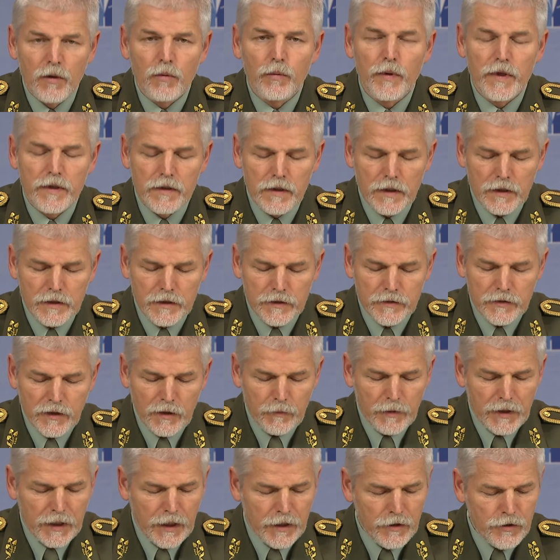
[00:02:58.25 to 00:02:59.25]
with
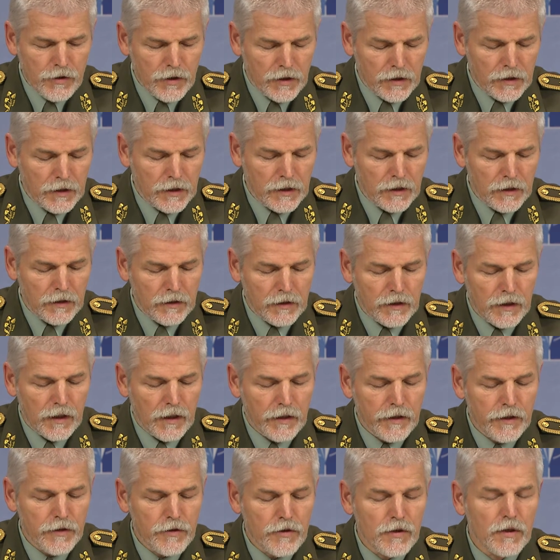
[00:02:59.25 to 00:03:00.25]
determination,
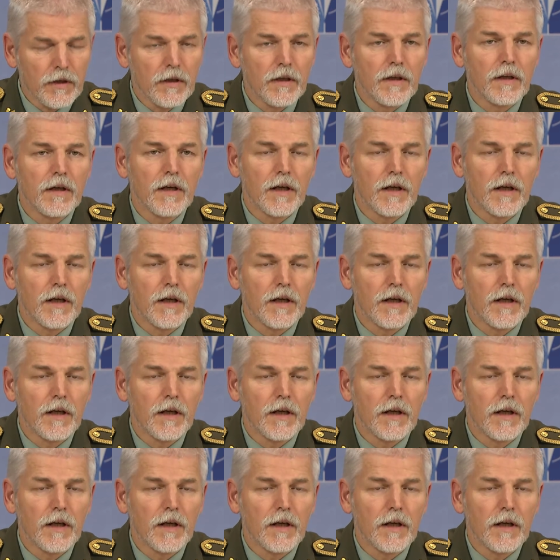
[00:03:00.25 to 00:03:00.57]
courage,